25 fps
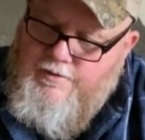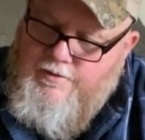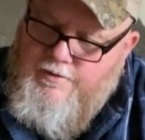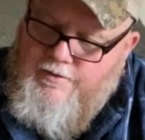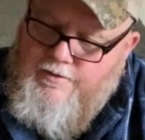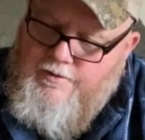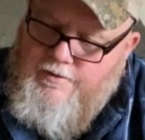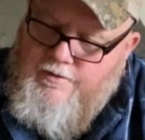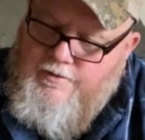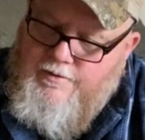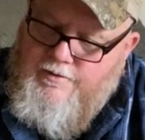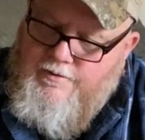
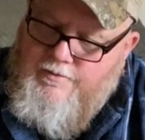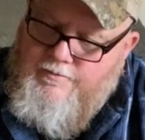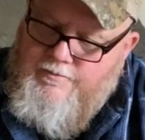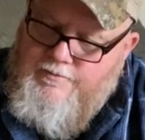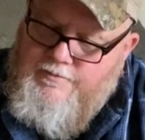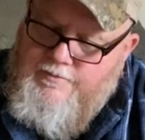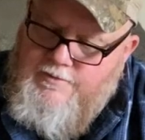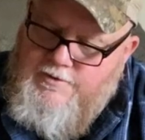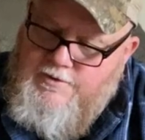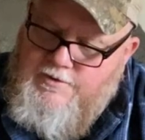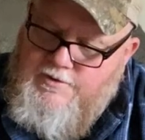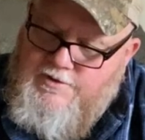It
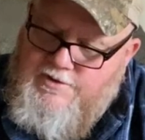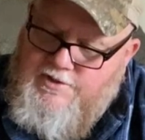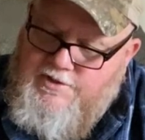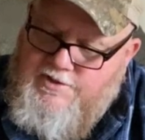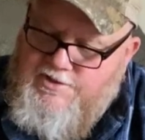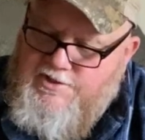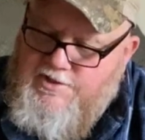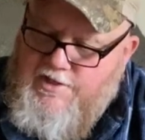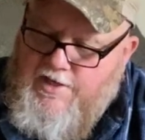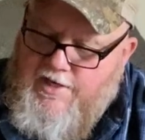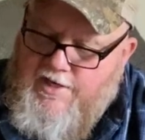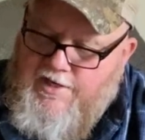
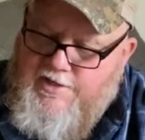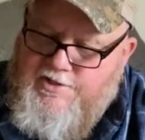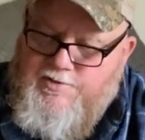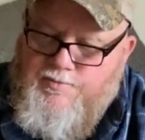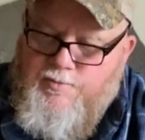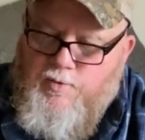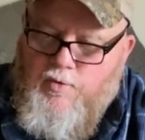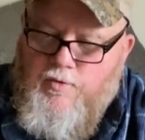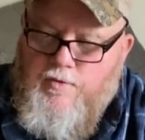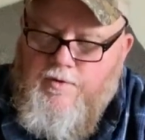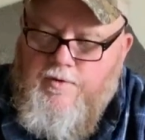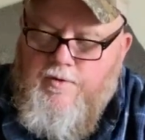says
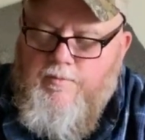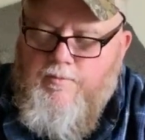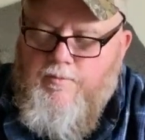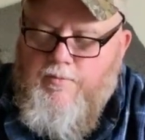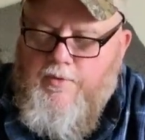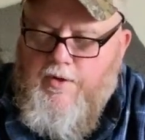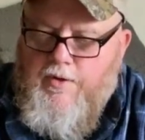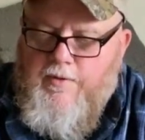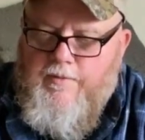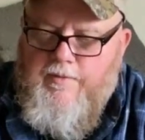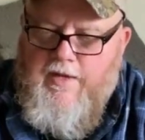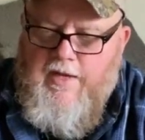Osborne.
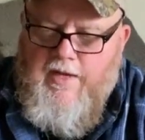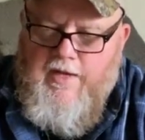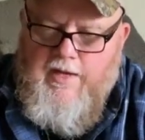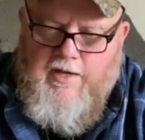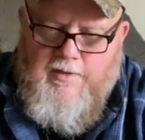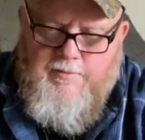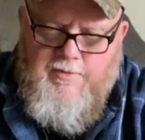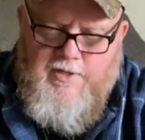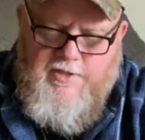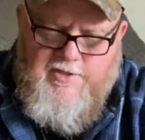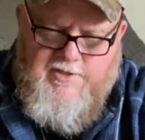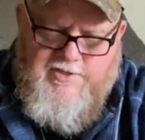But, I
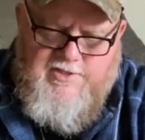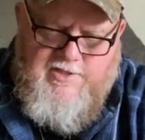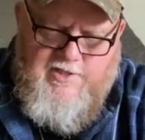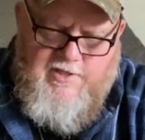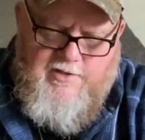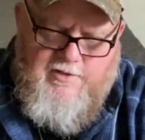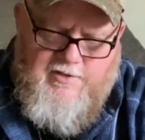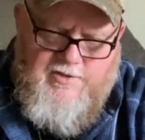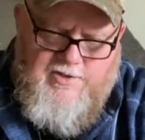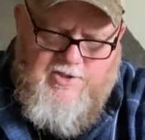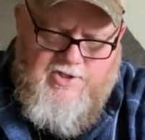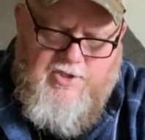mean, the
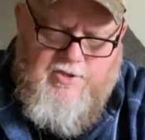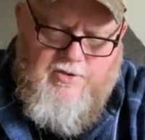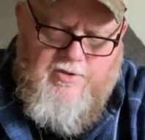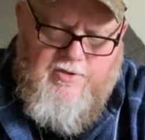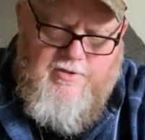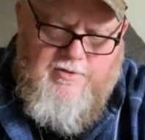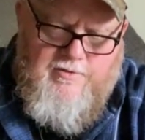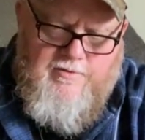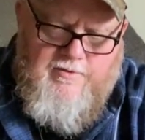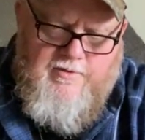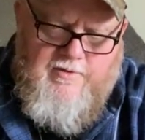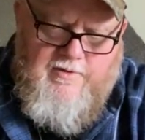steel is
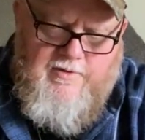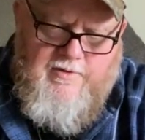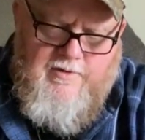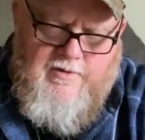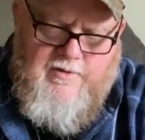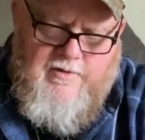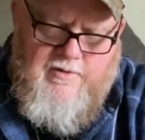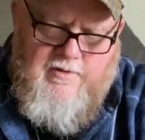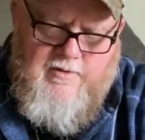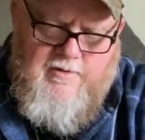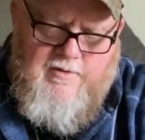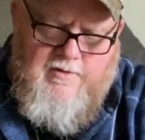good.
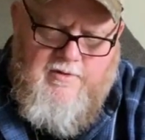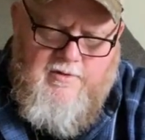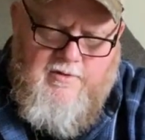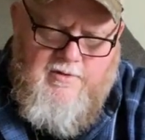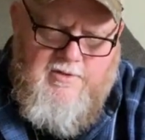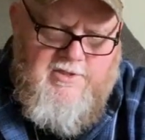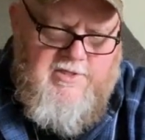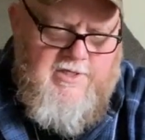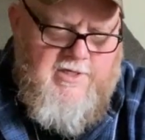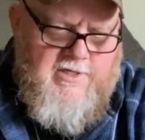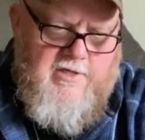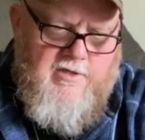
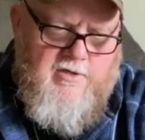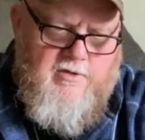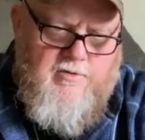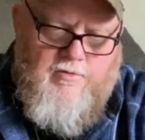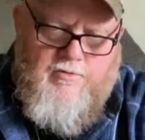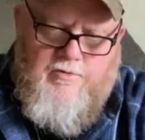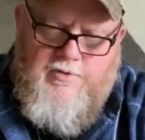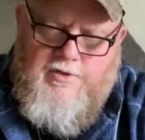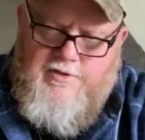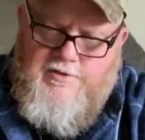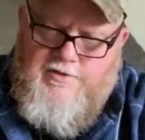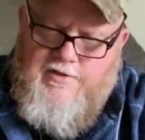Second
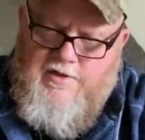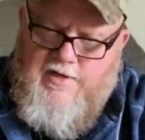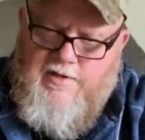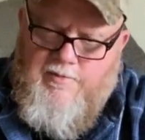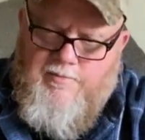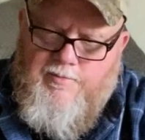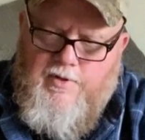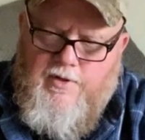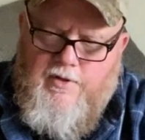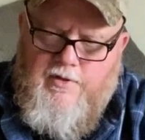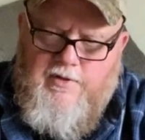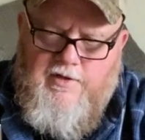only to that
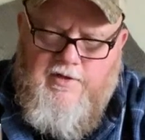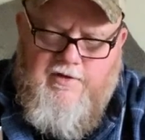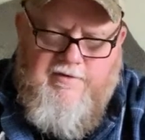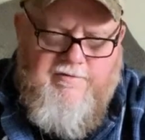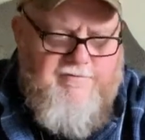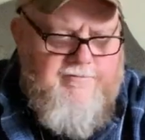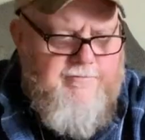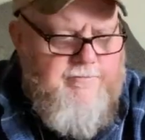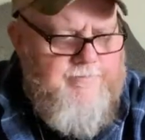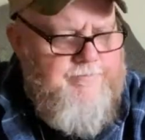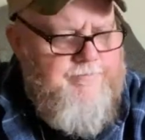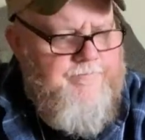buck
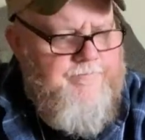knife.